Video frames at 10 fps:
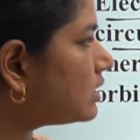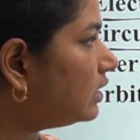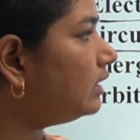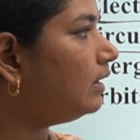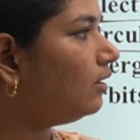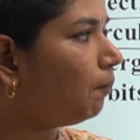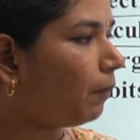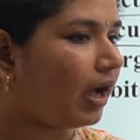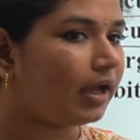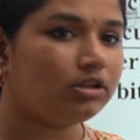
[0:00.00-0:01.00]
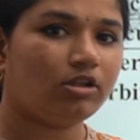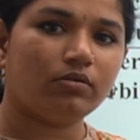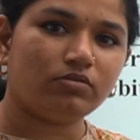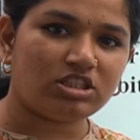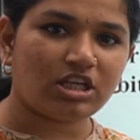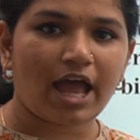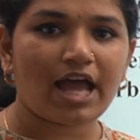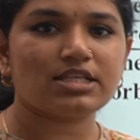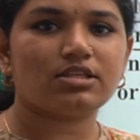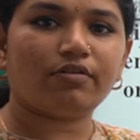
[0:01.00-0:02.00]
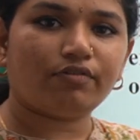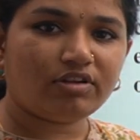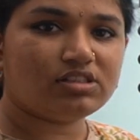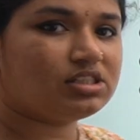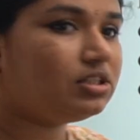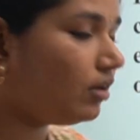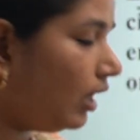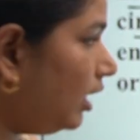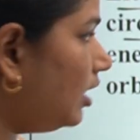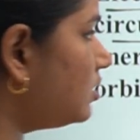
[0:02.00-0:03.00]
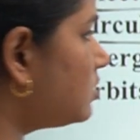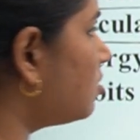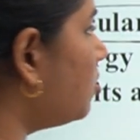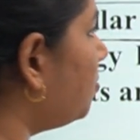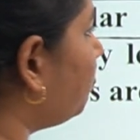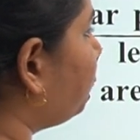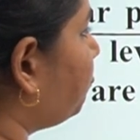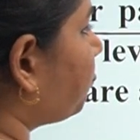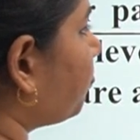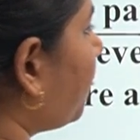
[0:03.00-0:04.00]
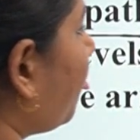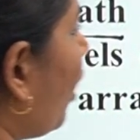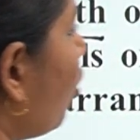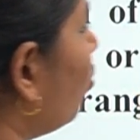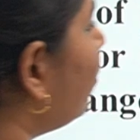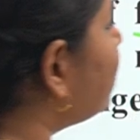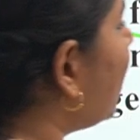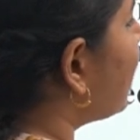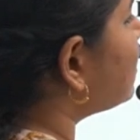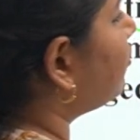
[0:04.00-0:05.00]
certain path which has a fixed radius, and which has